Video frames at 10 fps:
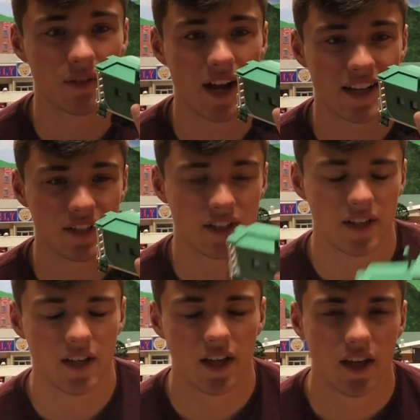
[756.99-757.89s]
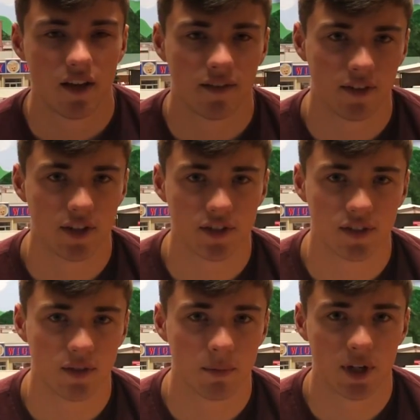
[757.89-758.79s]
roster for the
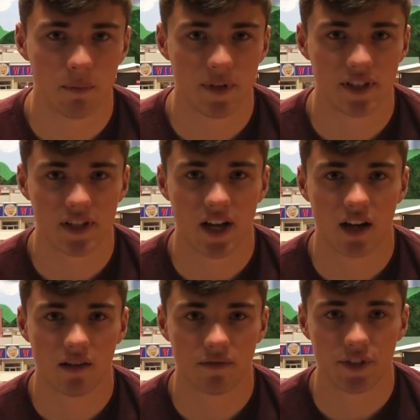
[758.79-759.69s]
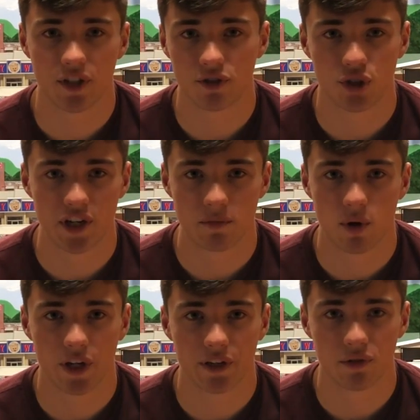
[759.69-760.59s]
sole purpose of,
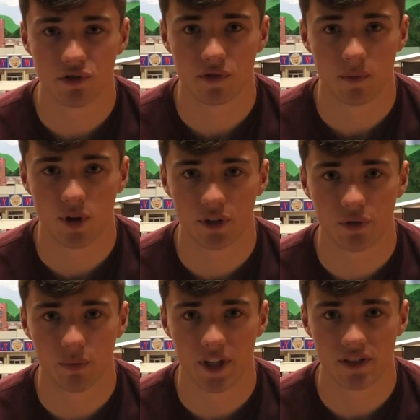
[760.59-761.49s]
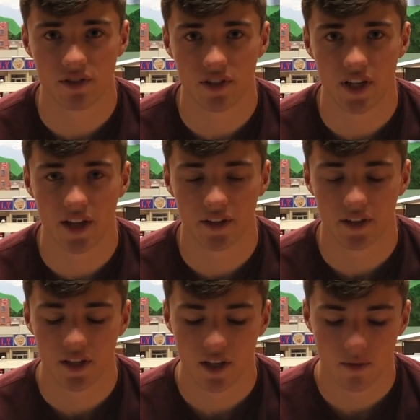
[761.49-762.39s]
transporting crews from one crew base to the other.
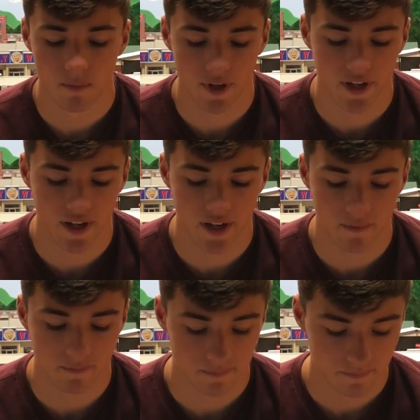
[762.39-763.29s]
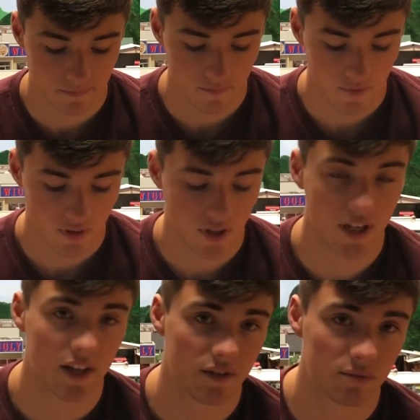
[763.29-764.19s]
But
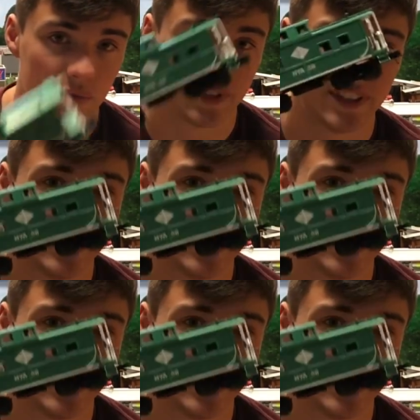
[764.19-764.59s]
another really